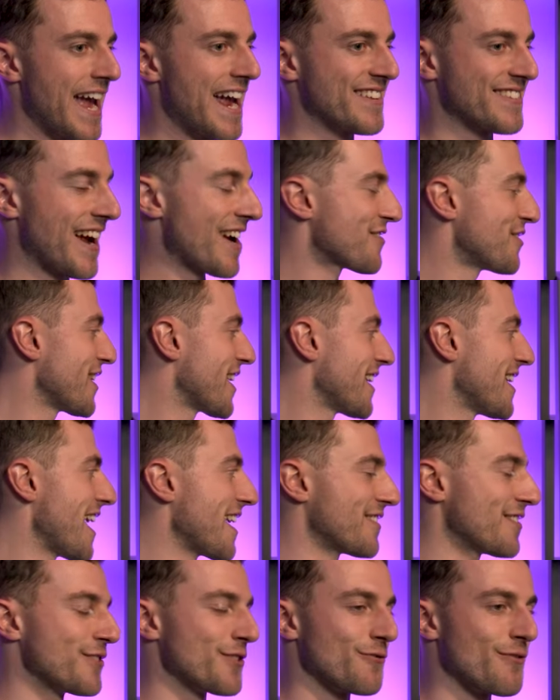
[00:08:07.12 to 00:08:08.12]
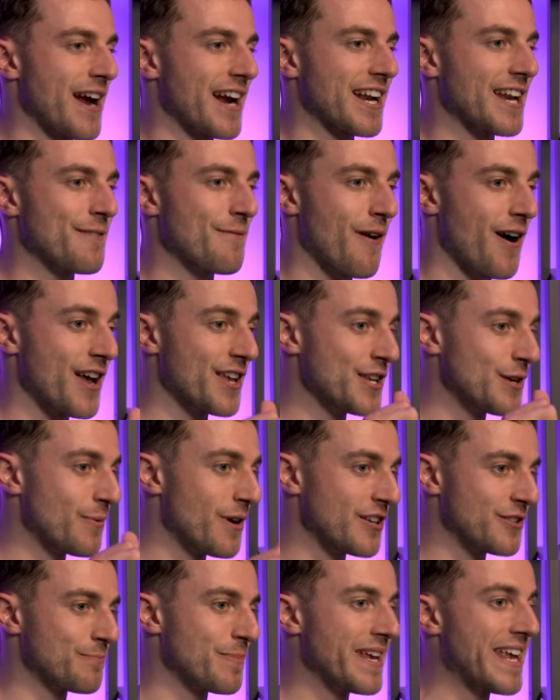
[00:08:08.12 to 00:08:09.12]
it's actually connected directly via U
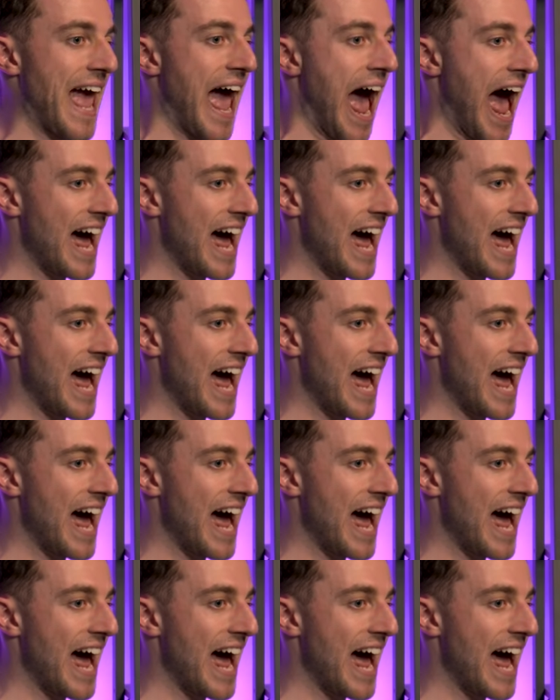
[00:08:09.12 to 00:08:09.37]
S B